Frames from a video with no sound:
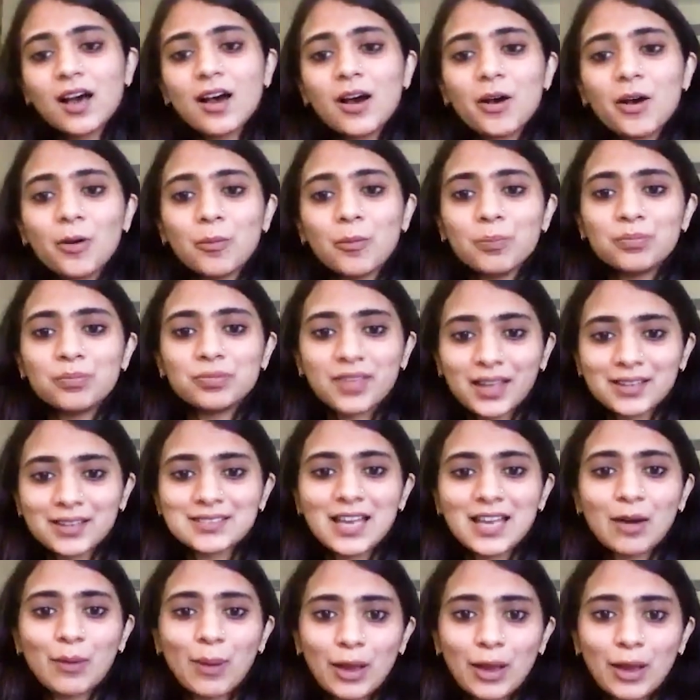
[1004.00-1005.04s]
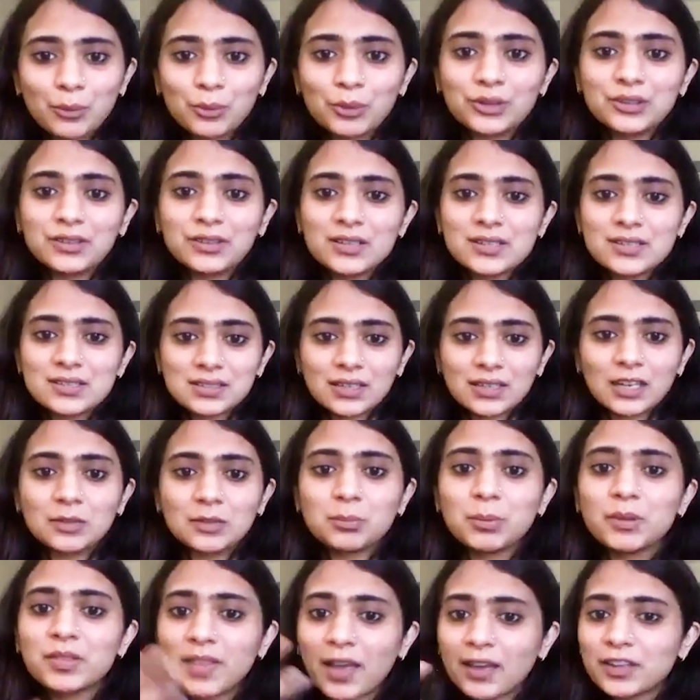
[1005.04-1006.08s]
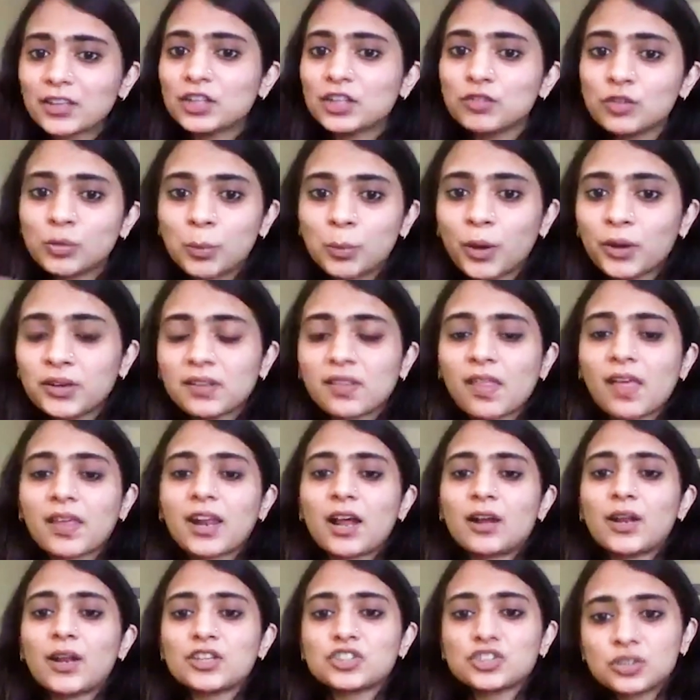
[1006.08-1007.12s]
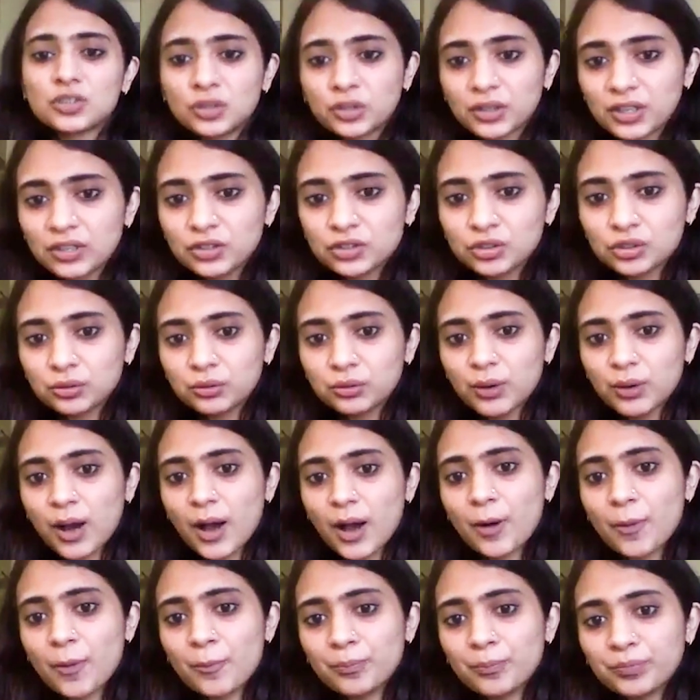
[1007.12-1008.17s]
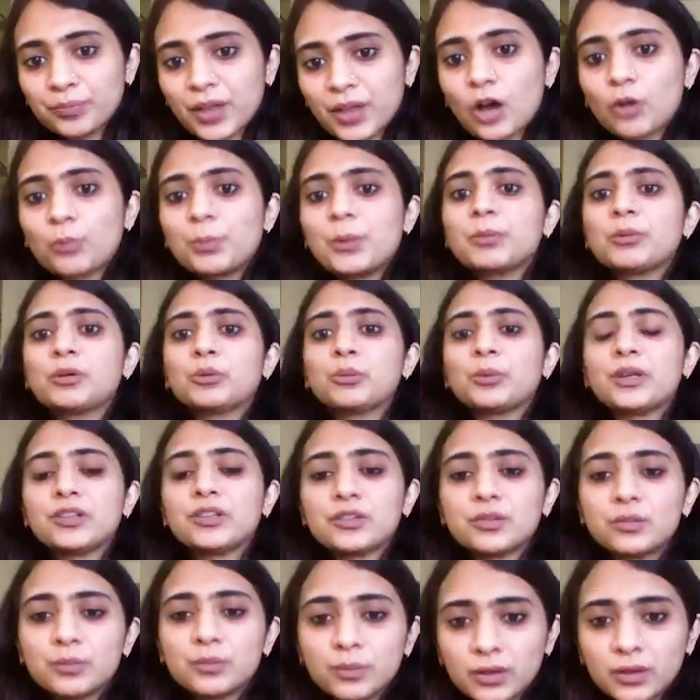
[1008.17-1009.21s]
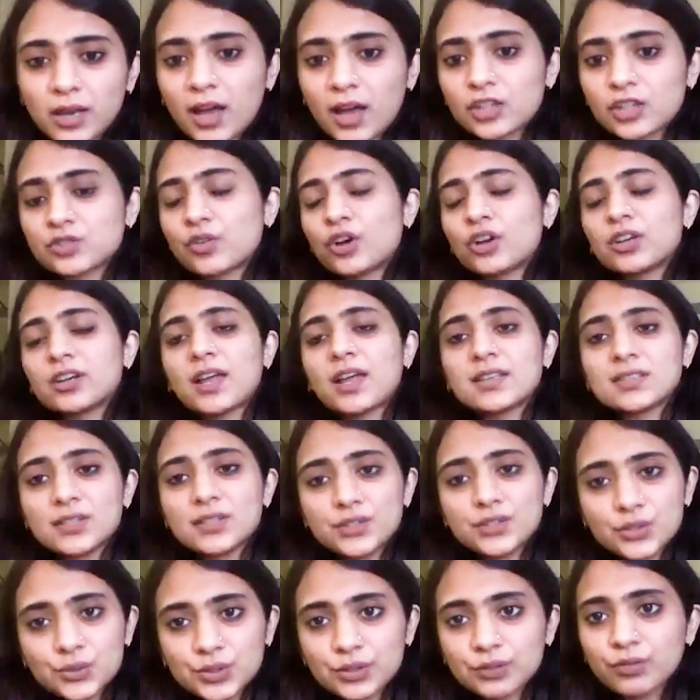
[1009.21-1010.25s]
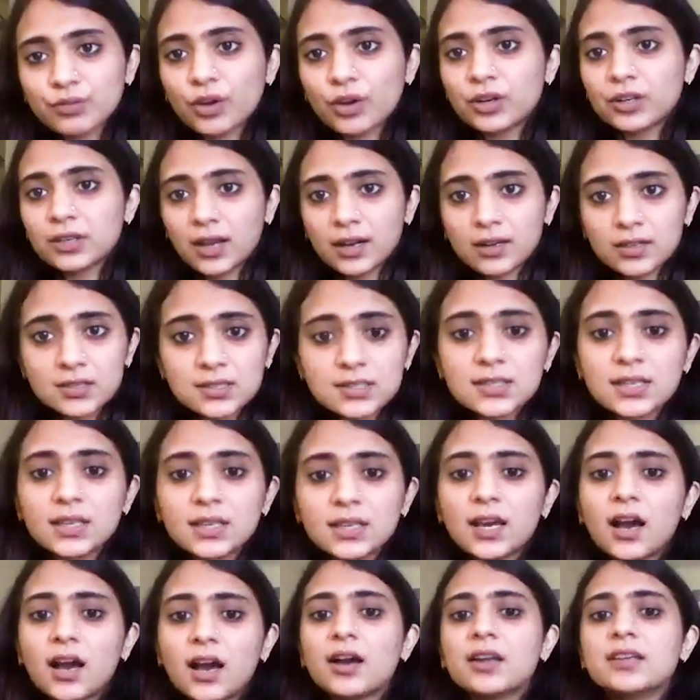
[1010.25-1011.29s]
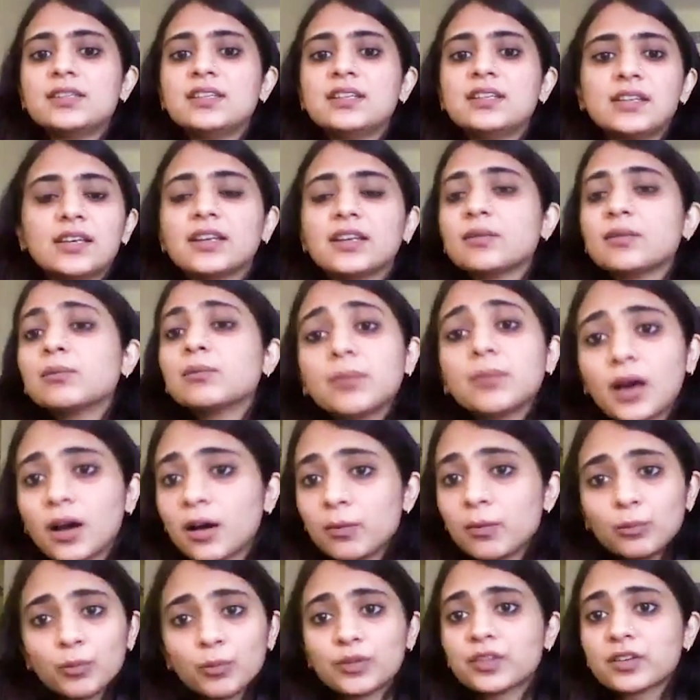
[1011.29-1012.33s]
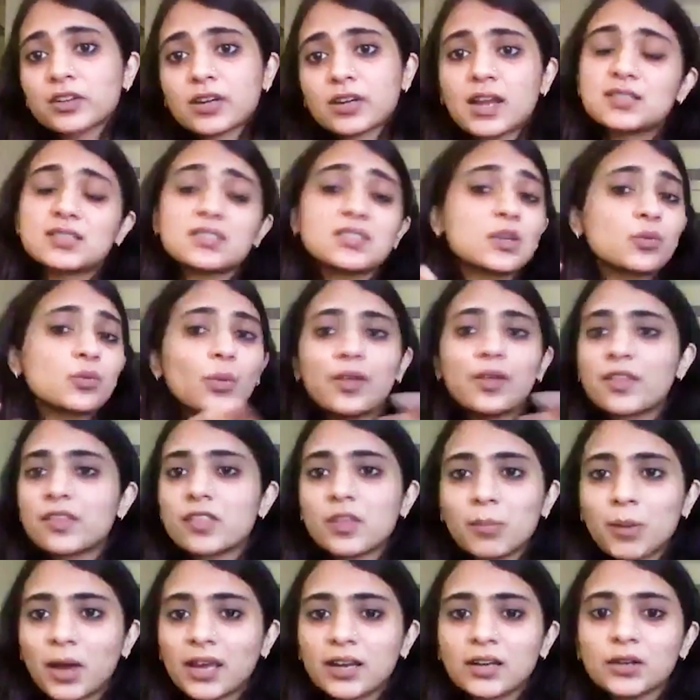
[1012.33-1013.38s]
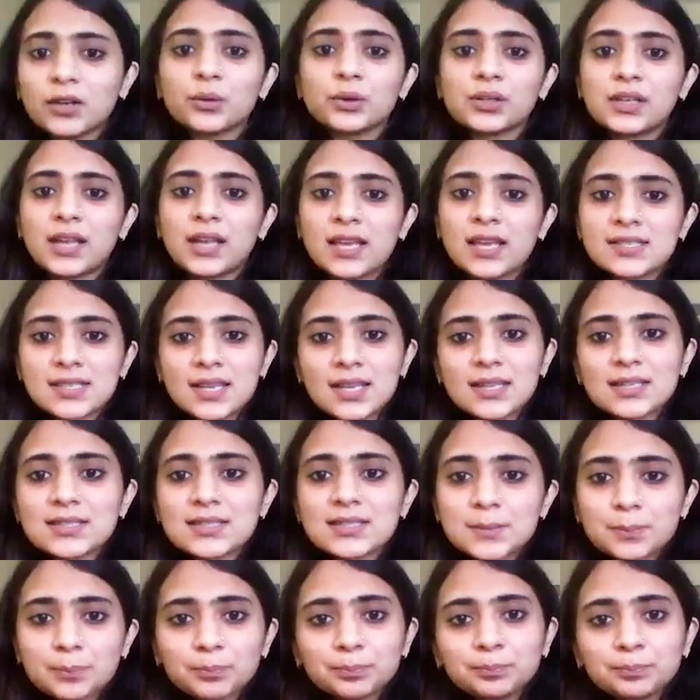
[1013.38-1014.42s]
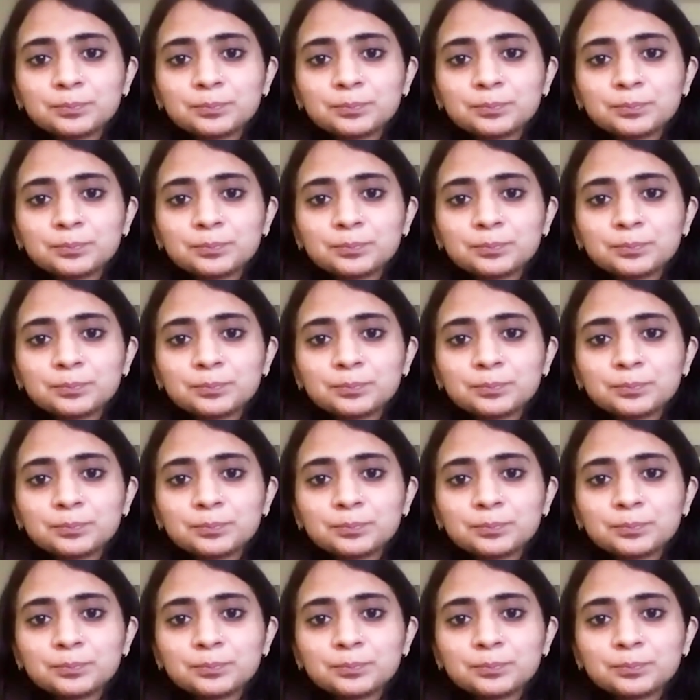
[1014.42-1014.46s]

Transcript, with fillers: Um, that's how I would say it. But thank you for pointing that out. I should look into um, how people with large foreign assets using foreign currency are dealing um, with the crisis, and whether they're buying local assets.